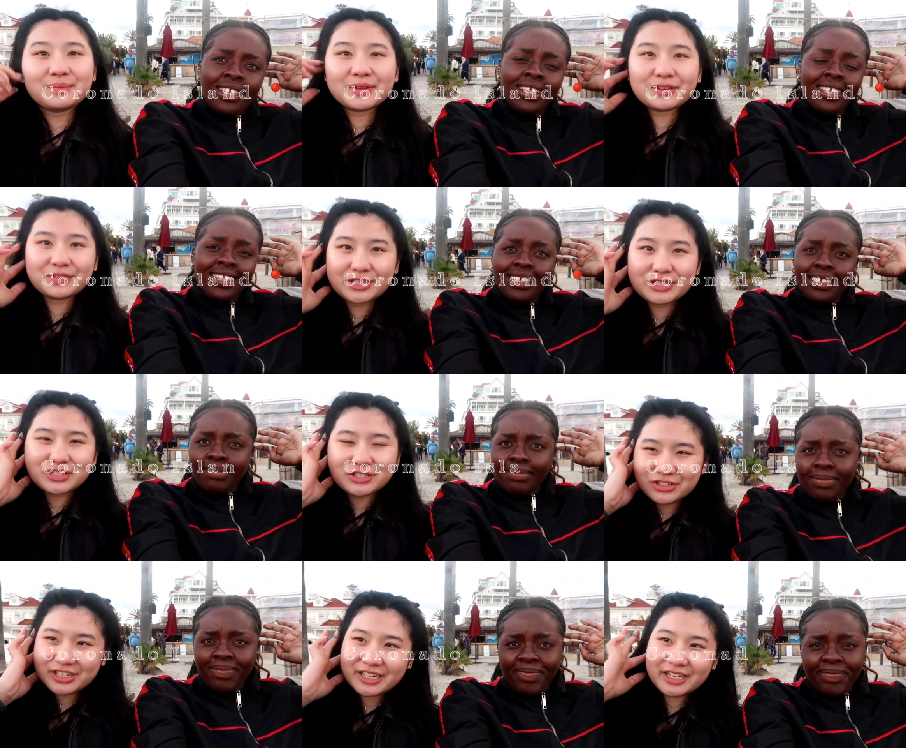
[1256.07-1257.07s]
Speaker 1: Bit of
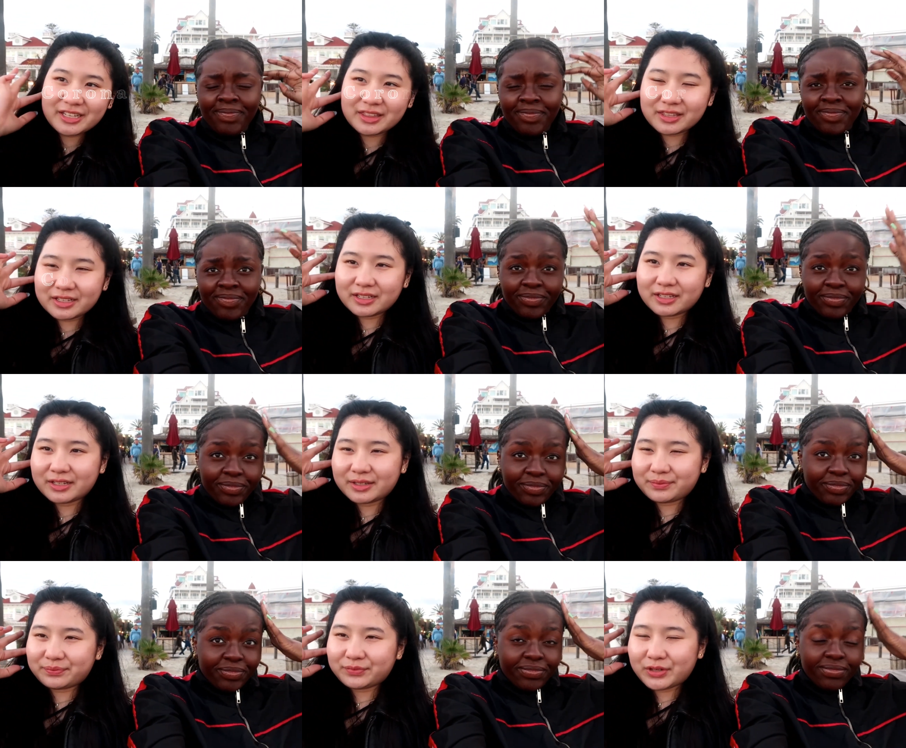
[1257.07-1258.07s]
history: the
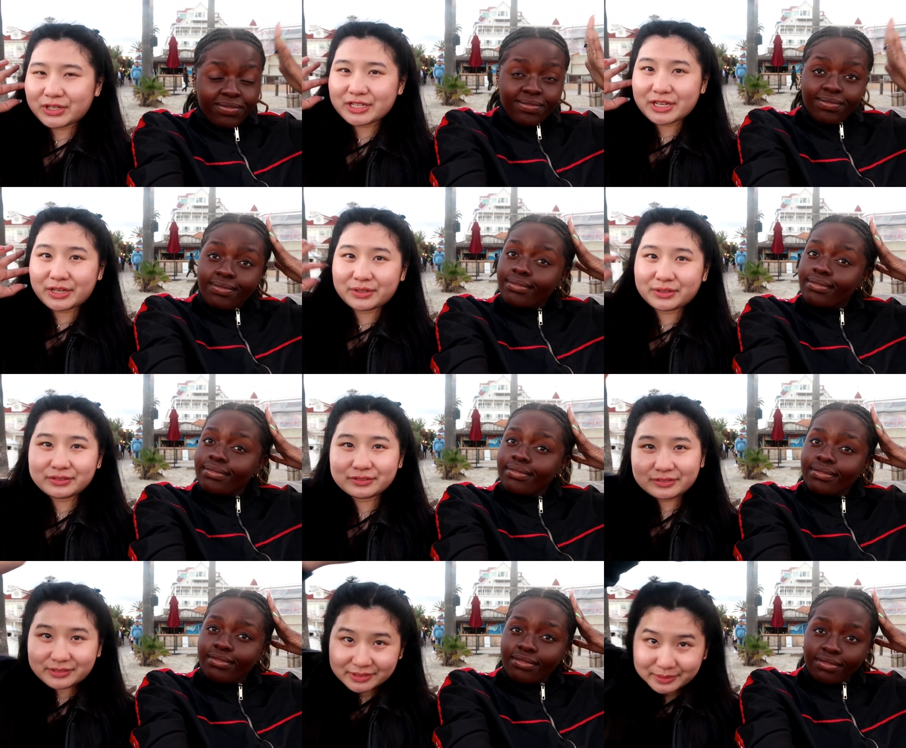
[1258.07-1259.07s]
um, hotel
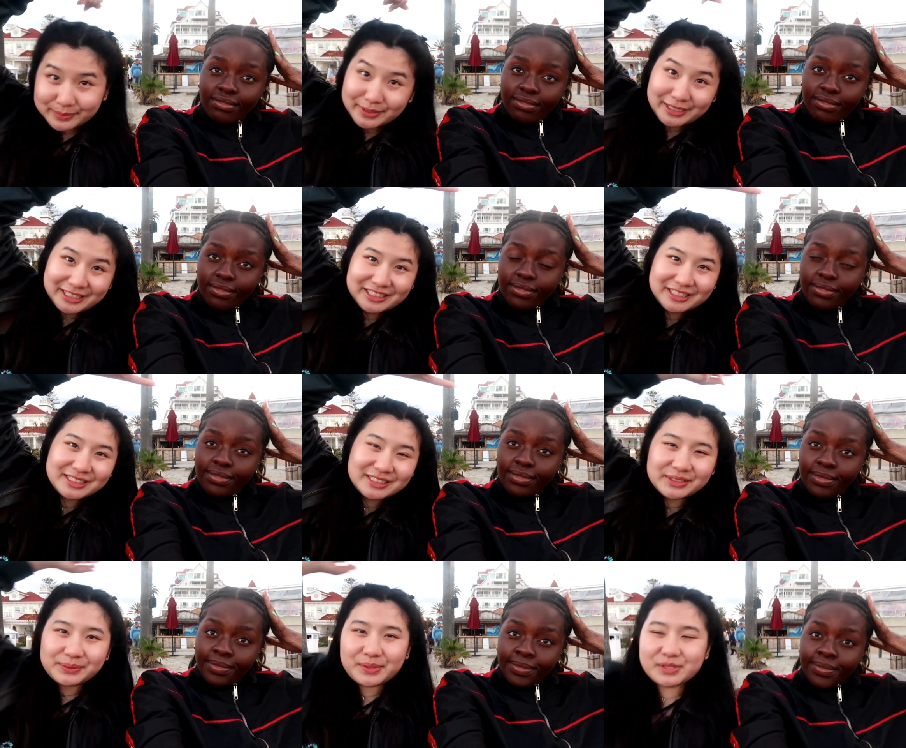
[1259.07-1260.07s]
behind us
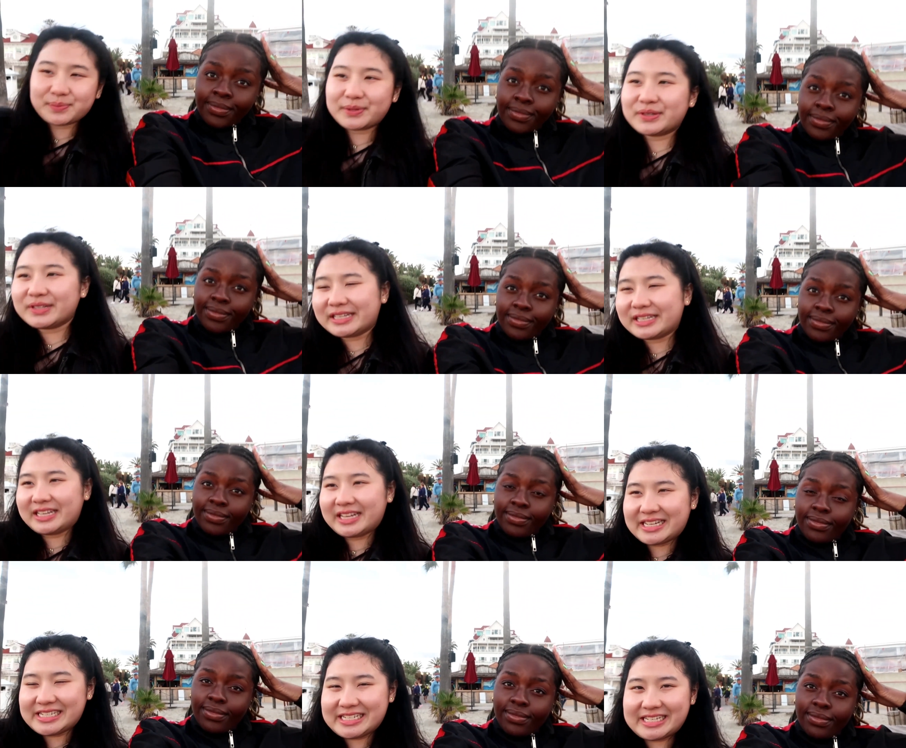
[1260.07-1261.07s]
was built in
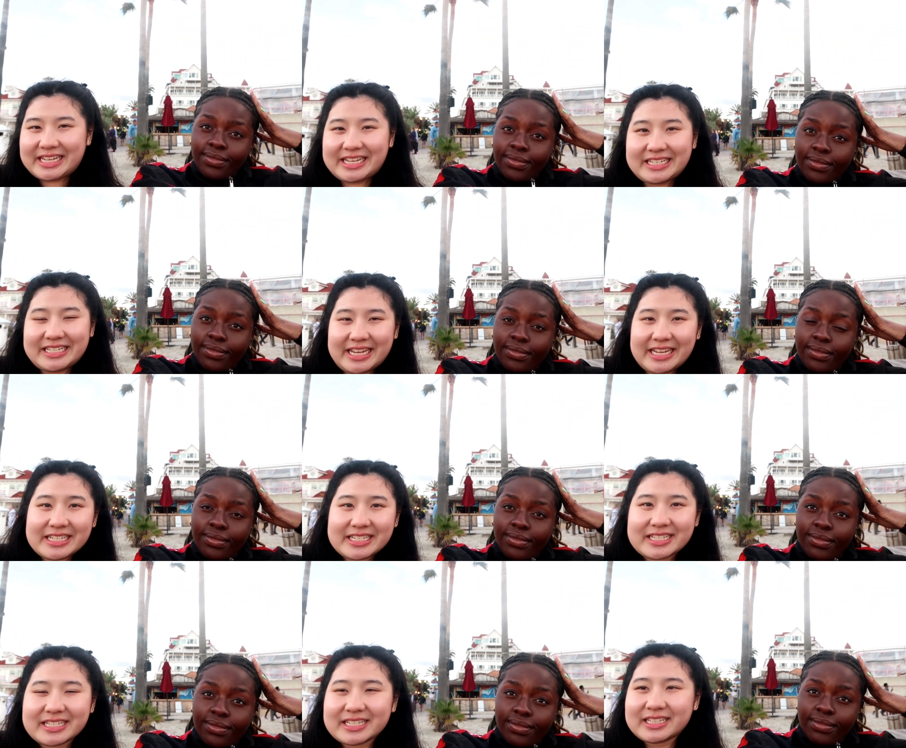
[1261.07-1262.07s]
1888
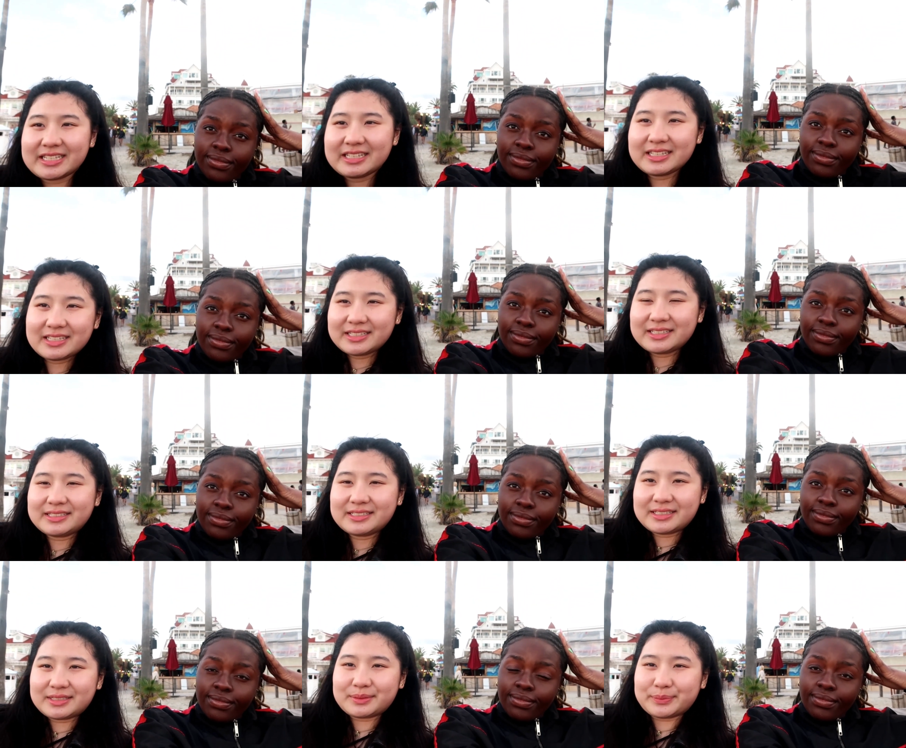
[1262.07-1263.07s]

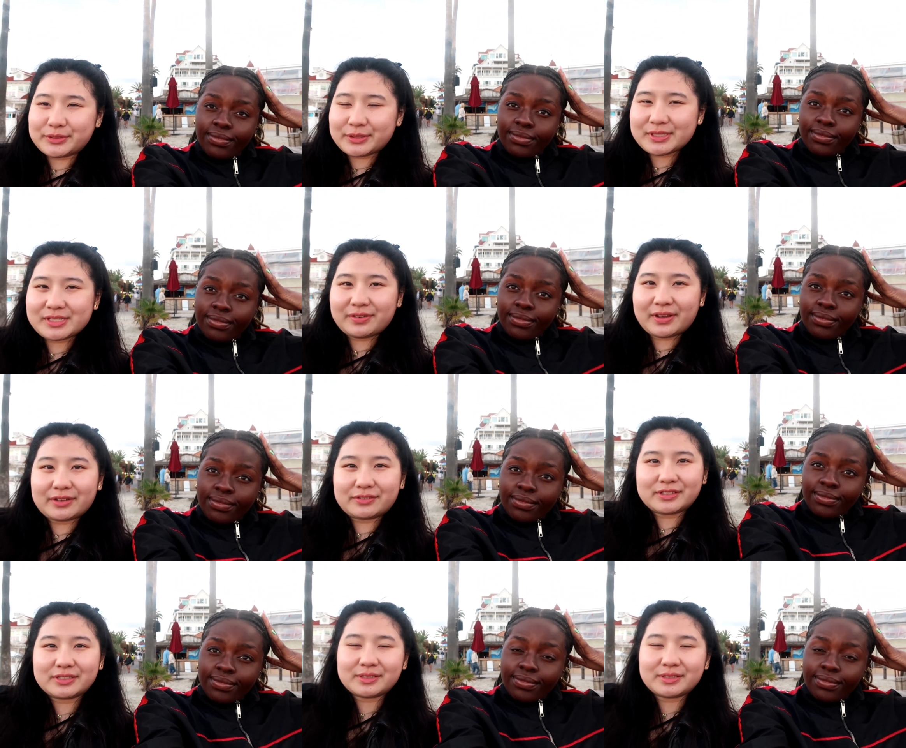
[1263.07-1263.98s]
um, so it survived